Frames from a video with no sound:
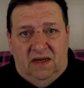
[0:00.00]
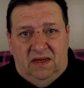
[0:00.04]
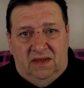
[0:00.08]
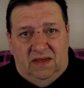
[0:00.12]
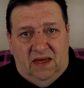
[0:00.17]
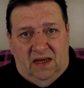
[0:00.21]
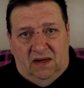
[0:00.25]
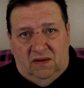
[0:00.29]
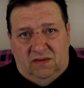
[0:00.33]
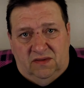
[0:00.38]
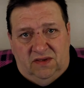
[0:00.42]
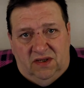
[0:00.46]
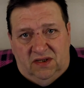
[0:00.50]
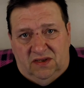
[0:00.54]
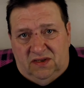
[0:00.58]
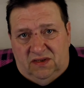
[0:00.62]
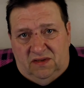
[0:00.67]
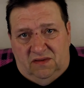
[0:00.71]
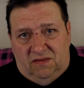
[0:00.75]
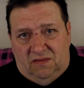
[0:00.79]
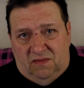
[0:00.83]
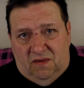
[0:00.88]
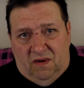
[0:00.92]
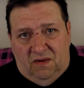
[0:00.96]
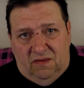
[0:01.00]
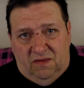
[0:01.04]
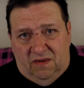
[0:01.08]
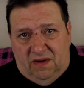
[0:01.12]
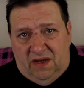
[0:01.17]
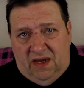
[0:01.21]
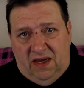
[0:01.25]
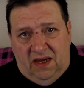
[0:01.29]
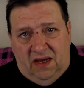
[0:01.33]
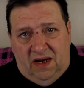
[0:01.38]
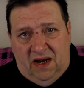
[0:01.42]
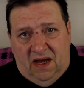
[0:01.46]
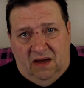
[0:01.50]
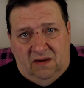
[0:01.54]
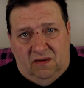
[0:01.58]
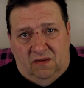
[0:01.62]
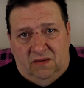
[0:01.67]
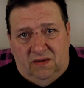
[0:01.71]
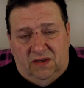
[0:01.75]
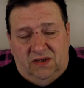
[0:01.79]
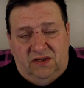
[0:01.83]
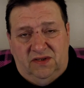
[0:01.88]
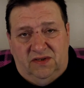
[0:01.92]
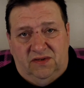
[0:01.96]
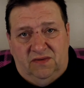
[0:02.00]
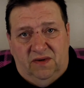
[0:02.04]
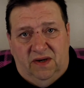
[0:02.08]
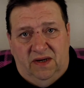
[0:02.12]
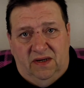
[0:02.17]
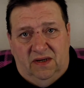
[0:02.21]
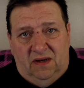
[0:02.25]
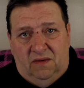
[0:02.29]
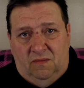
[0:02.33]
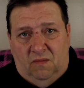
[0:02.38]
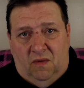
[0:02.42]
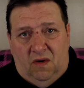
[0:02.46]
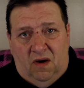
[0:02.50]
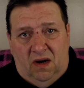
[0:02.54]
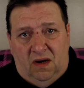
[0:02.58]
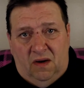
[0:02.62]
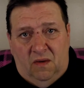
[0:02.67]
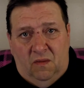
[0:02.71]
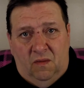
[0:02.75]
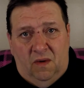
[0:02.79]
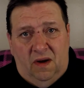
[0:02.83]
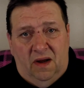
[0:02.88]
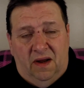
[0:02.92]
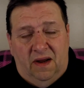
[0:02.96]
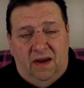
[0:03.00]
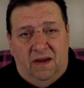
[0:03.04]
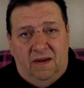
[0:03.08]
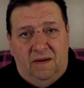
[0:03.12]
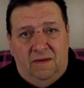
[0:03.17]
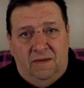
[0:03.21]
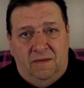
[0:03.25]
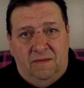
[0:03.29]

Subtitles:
that'll just throw their kid out on the street and walk away.